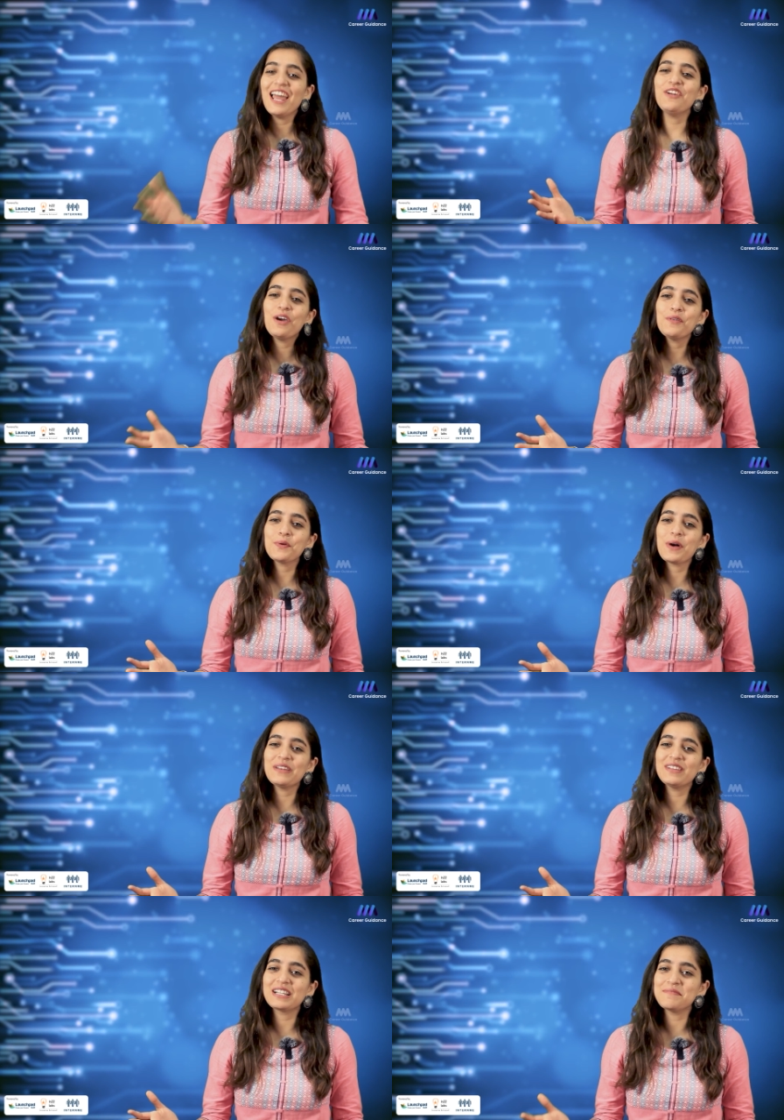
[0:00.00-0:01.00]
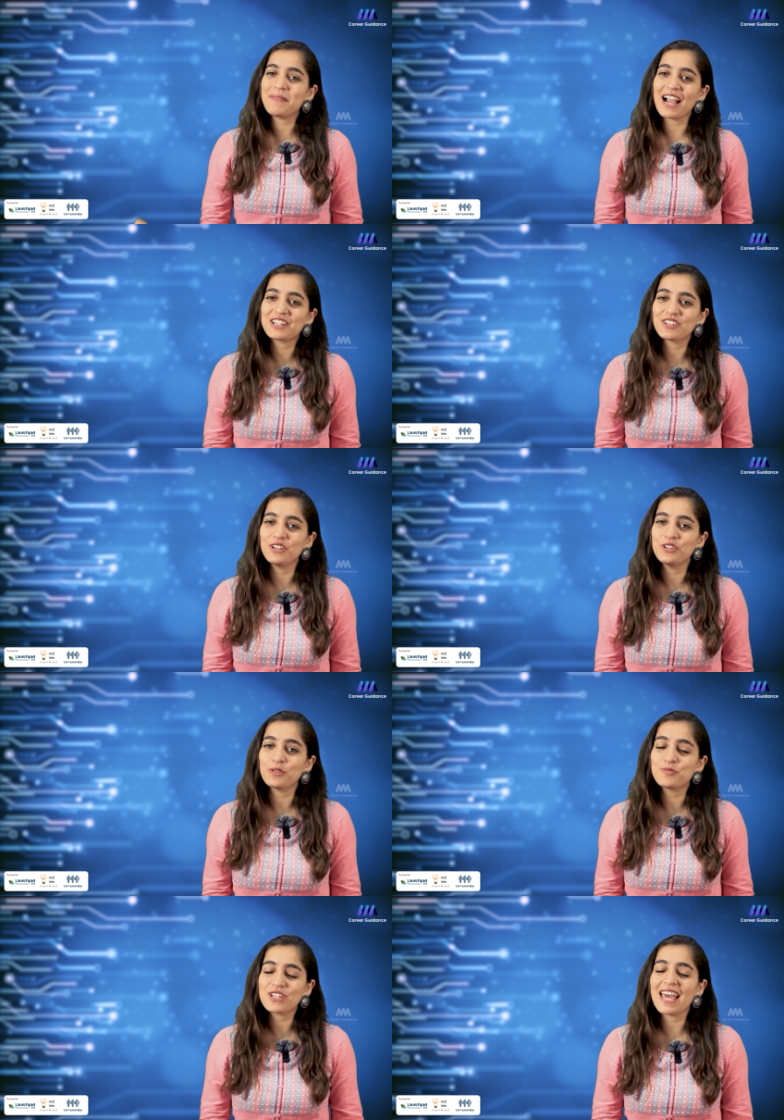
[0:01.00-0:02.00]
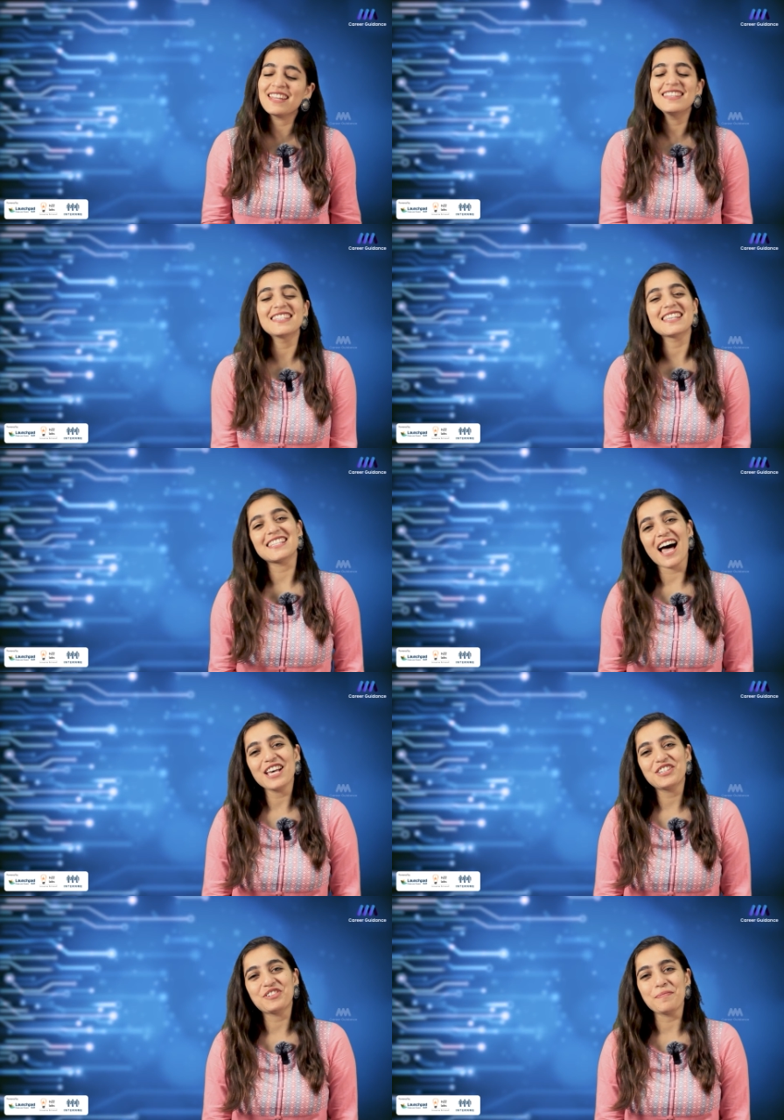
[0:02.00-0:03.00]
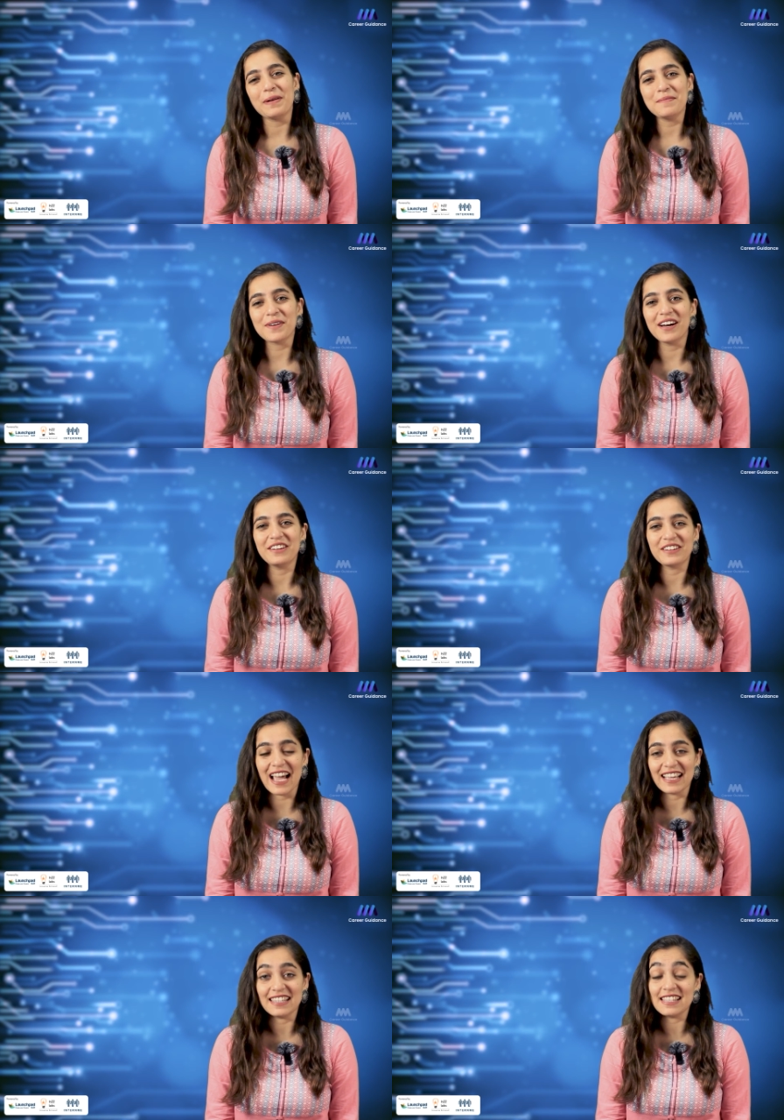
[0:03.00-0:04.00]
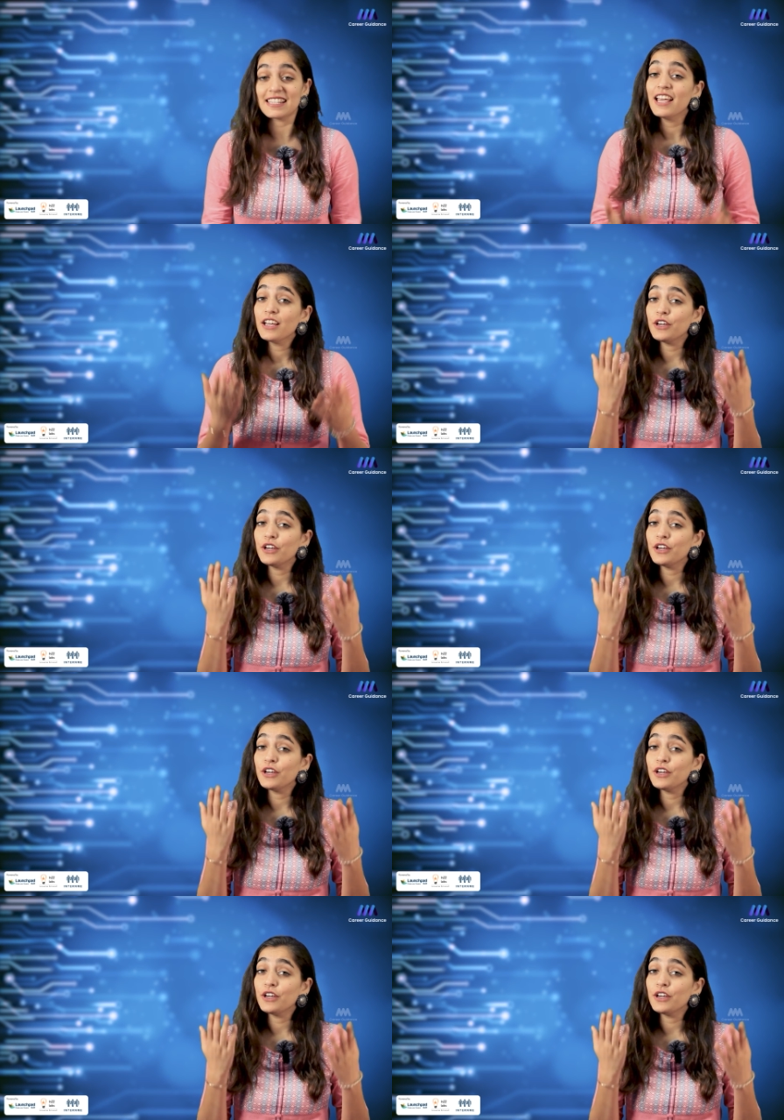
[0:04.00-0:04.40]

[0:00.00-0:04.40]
Hello everyone, welcome back to our YouTube channel. This is us, Triple M Career Guidance.